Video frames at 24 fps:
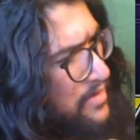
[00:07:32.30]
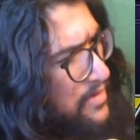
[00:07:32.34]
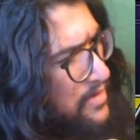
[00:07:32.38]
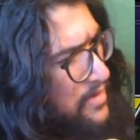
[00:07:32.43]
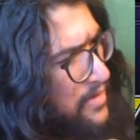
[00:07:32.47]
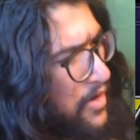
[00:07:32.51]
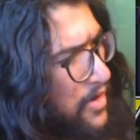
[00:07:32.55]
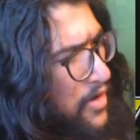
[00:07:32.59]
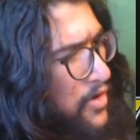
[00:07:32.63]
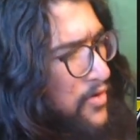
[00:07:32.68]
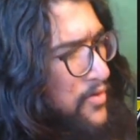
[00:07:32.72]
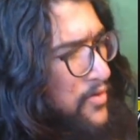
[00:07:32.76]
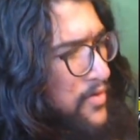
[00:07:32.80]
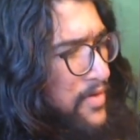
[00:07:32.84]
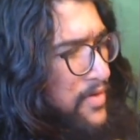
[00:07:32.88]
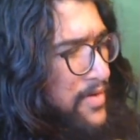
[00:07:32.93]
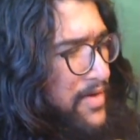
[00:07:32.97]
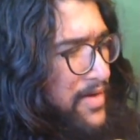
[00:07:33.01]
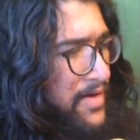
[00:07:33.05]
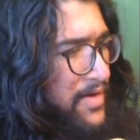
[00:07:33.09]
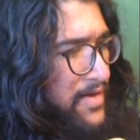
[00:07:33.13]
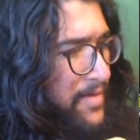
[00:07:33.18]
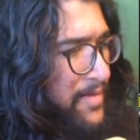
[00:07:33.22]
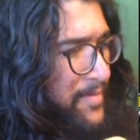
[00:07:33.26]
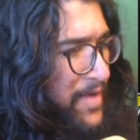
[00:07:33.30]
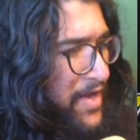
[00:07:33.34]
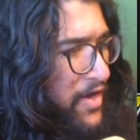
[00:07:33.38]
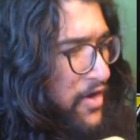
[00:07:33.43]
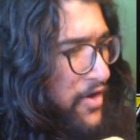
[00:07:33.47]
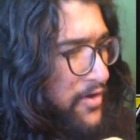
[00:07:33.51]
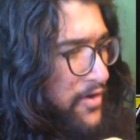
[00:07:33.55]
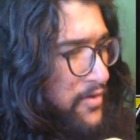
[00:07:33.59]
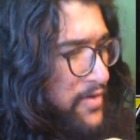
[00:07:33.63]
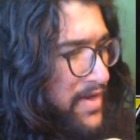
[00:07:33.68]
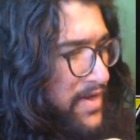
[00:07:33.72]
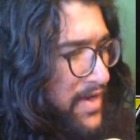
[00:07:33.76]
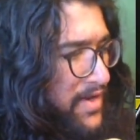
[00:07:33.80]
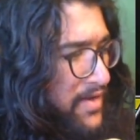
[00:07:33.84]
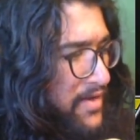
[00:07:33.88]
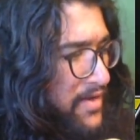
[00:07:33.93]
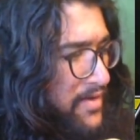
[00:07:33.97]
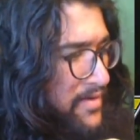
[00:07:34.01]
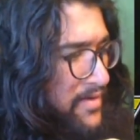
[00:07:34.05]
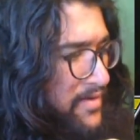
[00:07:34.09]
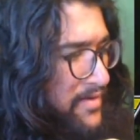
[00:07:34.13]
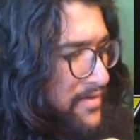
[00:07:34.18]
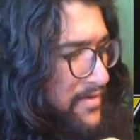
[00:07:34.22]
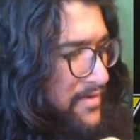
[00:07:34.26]
Oh, am I
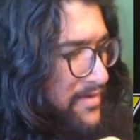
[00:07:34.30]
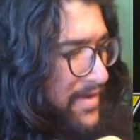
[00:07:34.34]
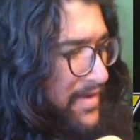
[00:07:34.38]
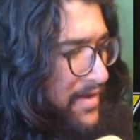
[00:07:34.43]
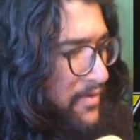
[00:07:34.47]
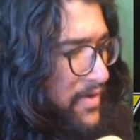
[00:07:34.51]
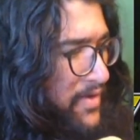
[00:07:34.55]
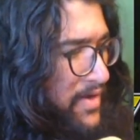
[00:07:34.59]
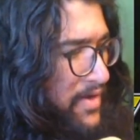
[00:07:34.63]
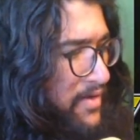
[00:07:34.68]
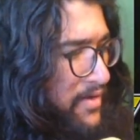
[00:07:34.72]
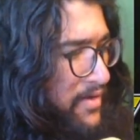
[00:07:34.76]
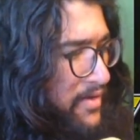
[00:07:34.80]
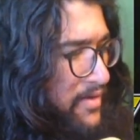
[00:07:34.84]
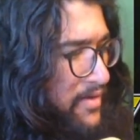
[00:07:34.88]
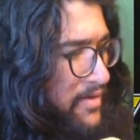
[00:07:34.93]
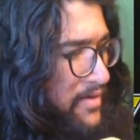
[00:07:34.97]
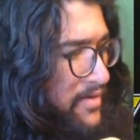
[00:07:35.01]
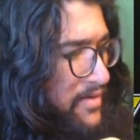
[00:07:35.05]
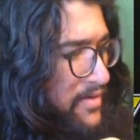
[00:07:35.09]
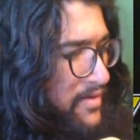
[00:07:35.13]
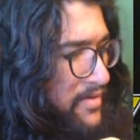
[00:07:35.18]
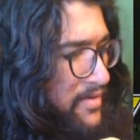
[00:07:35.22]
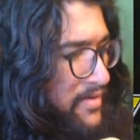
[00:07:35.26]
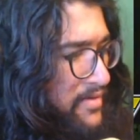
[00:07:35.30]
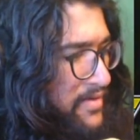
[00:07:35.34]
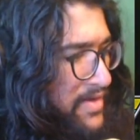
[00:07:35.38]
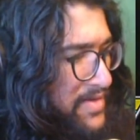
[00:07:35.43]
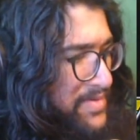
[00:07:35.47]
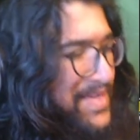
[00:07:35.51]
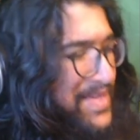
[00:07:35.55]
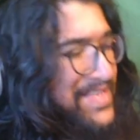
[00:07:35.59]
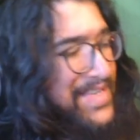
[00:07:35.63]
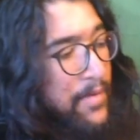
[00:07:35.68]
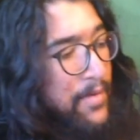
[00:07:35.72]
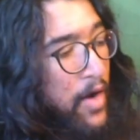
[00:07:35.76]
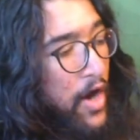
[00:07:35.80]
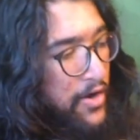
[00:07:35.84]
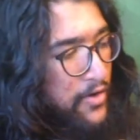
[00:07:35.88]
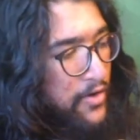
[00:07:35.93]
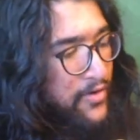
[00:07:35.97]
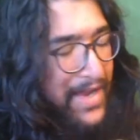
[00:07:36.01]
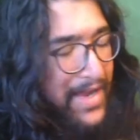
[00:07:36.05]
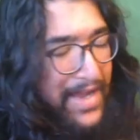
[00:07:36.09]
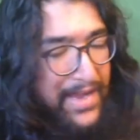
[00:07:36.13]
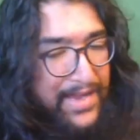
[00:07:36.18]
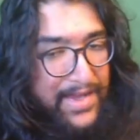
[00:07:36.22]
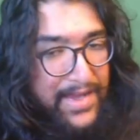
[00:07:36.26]
auto-attacking? Is that why? It's because I'm
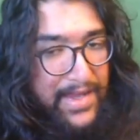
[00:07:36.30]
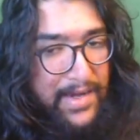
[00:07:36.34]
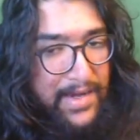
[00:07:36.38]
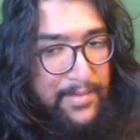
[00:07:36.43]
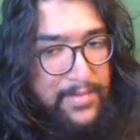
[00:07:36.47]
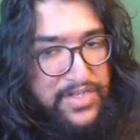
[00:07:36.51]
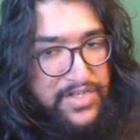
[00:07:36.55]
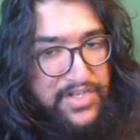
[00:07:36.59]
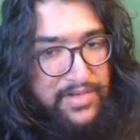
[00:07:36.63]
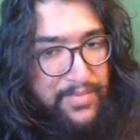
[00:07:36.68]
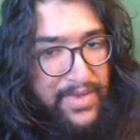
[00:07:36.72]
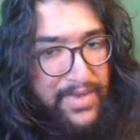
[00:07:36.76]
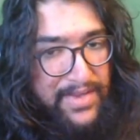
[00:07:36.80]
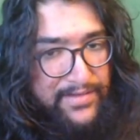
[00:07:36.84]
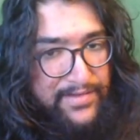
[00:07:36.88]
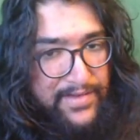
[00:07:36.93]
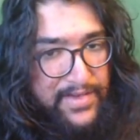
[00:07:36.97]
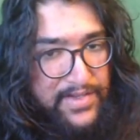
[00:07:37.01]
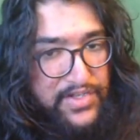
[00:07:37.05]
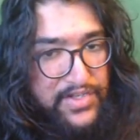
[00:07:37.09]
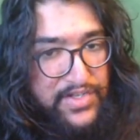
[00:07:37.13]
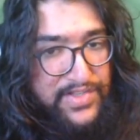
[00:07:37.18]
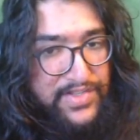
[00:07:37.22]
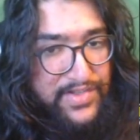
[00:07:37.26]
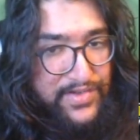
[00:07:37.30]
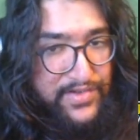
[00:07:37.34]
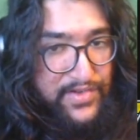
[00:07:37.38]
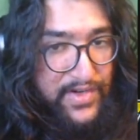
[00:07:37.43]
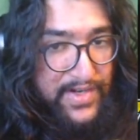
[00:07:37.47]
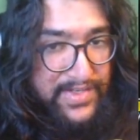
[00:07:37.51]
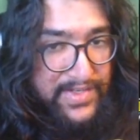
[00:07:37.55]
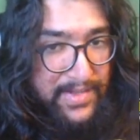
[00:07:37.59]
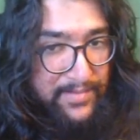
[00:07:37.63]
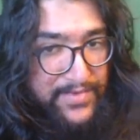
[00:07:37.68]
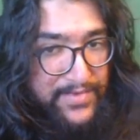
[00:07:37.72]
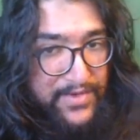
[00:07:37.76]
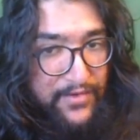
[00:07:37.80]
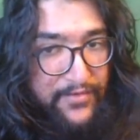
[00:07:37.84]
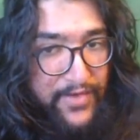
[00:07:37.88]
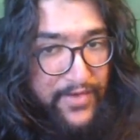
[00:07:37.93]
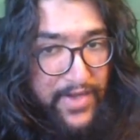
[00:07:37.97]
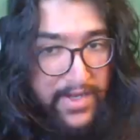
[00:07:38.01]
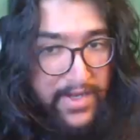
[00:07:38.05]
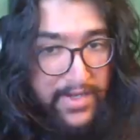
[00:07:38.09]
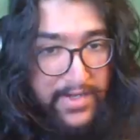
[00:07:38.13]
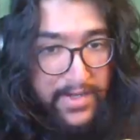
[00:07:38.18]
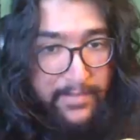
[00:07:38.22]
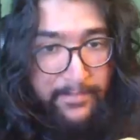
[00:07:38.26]
auto-attacking and I'm a chimpanzee. Jesus Christ, I'm so
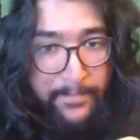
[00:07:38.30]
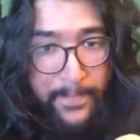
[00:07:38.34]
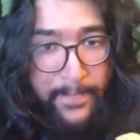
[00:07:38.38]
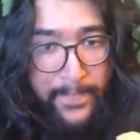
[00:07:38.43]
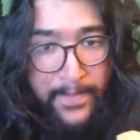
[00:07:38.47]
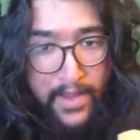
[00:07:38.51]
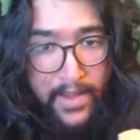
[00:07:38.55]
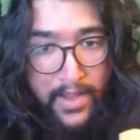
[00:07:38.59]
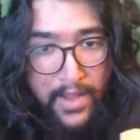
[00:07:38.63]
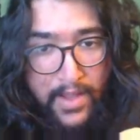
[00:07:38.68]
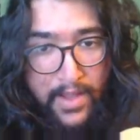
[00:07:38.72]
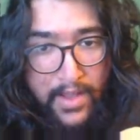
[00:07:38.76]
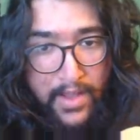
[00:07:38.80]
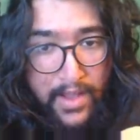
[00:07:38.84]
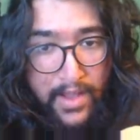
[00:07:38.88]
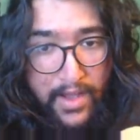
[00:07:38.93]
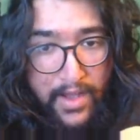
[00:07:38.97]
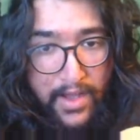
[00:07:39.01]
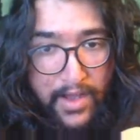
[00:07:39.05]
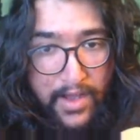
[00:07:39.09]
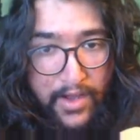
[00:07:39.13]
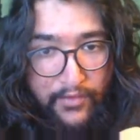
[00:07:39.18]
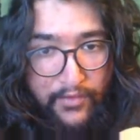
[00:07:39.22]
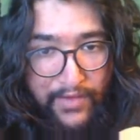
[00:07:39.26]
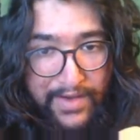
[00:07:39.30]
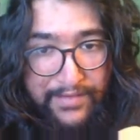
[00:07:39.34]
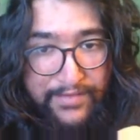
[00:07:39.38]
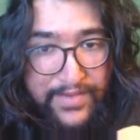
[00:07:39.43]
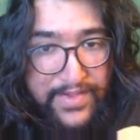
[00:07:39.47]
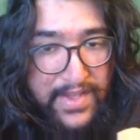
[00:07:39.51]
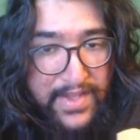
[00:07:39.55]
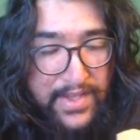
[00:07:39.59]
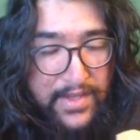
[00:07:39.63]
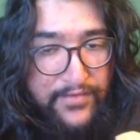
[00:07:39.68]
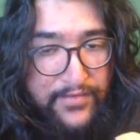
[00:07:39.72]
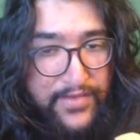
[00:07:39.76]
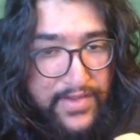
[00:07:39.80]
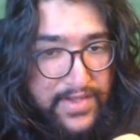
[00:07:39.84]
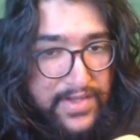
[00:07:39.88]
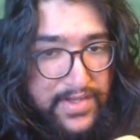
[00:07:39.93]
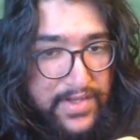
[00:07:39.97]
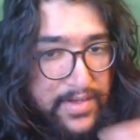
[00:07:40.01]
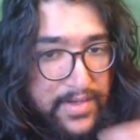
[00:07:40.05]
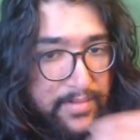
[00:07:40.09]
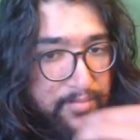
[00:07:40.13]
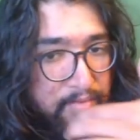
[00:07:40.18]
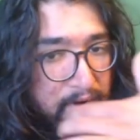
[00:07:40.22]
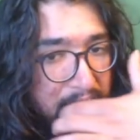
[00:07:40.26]
fucking dumb. Raven, thank you for
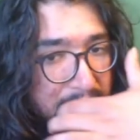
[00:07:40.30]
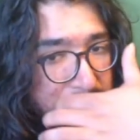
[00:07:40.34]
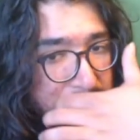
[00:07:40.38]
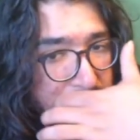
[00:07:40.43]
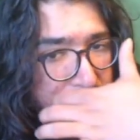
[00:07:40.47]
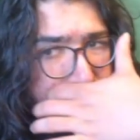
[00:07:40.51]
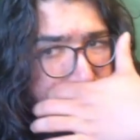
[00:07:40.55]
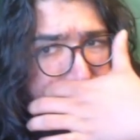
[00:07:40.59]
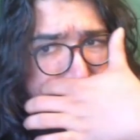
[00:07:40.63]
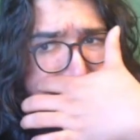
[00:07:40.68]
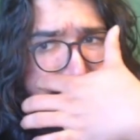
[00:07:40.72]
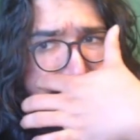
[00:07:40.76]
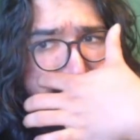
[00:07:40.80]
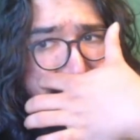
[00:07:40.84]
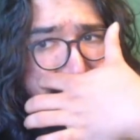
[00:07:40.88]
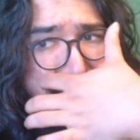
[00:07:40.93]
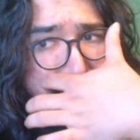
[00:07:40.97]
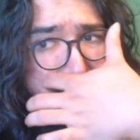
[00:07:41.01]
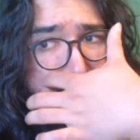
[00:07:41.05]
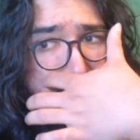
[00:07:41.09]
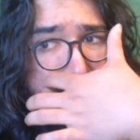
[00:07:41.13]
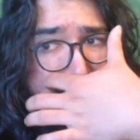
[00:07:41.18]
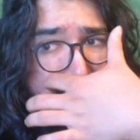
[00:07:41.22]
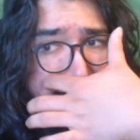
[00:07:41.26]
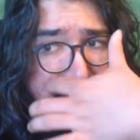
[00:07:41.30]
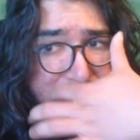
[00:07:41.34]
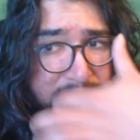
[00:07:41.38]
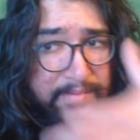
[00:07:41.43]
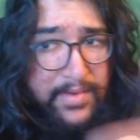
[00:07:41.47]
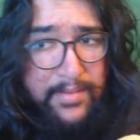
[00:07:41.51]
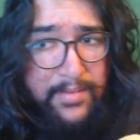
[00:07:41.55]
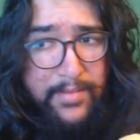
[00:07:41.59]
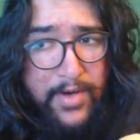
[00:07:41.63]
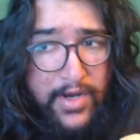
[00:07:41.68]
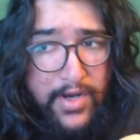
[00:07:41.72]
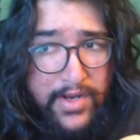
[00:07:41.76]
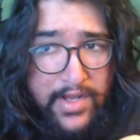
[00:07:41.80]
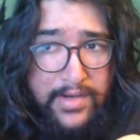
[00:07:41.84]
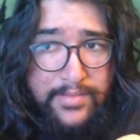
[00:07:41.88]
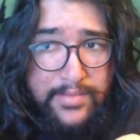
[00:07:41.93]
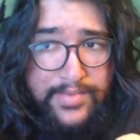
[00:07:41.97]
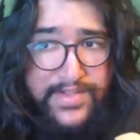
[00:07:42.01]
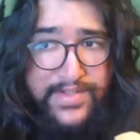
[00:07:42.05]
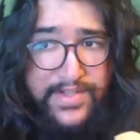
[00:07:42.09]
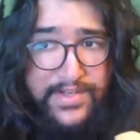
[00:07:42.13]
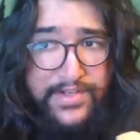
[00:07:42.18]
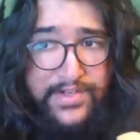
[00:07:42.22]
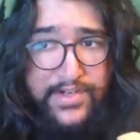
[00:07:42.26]
the prime. I presume that's how you pronounce that, but I'm not
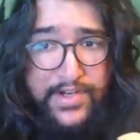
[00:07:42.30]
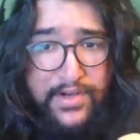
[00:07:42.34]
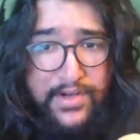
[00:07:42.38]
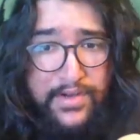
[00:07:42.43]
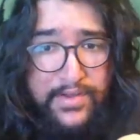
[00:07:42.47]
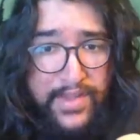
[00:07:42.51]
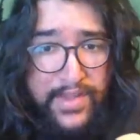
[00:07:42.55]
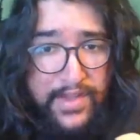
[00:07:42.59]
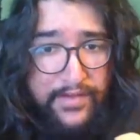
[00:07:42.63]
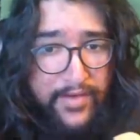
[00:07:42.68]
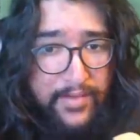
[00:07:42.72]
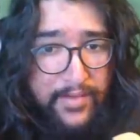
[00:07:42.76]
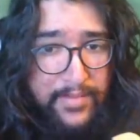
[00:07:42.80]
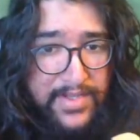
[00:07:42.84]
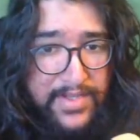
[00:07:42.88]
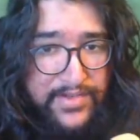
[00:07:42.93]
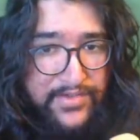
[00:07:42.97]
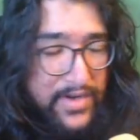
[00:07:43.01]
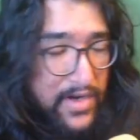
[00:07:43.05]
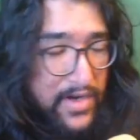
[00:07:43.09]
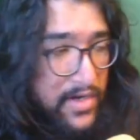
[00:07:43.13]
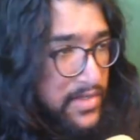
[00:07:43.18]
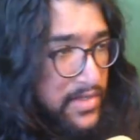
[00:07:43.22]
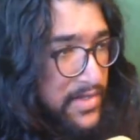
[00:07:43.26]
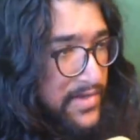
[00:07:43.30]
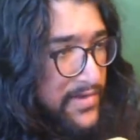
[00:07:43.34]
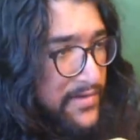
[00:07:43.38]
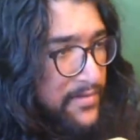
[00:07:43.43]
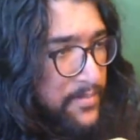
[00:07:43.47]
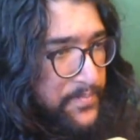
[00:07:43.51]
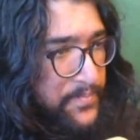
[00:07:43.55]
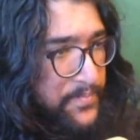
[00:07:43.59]
100% sure. Thank you very much, regardless.